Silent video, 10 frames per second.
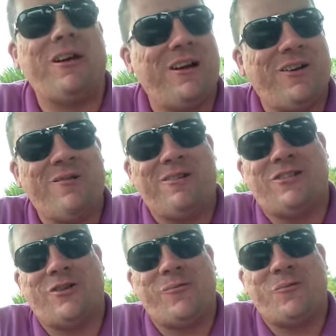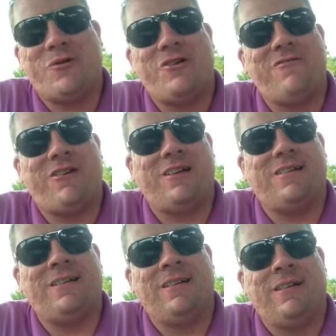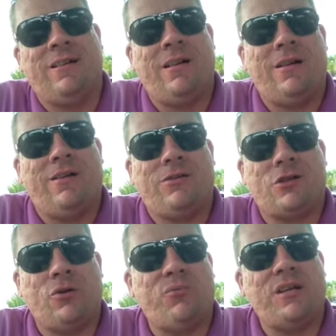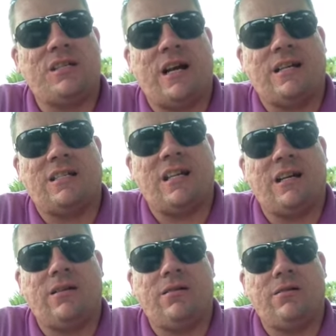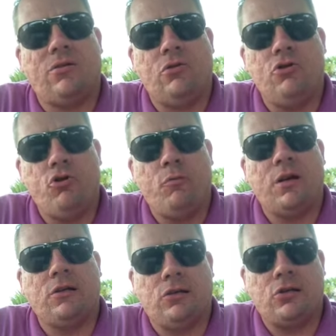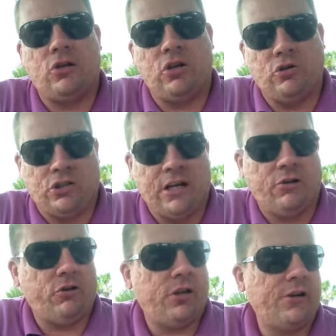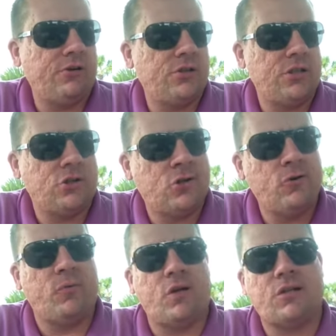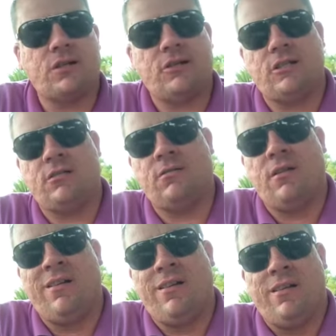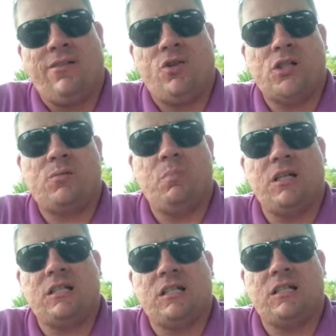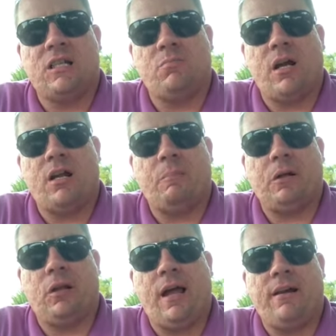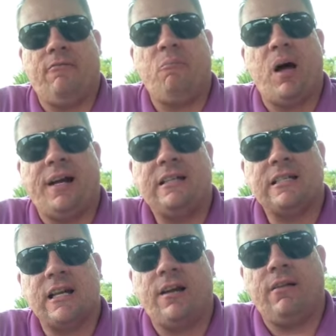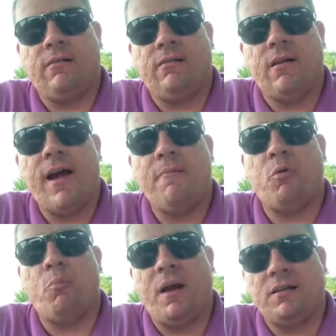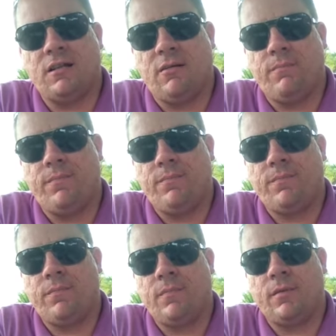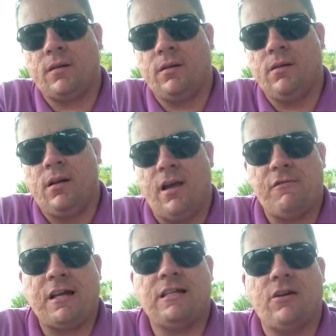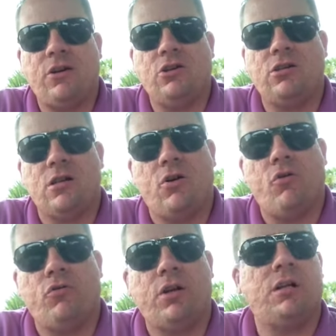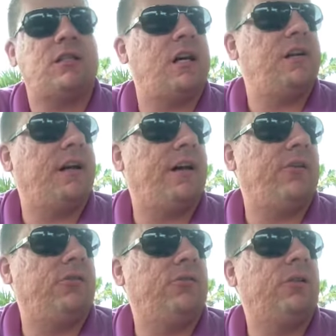not going to be super motivated. So the reason I say newbies to use yellow letters is two reasons. This business is made up a lot of mindset and momentum. If I tell you to only send out,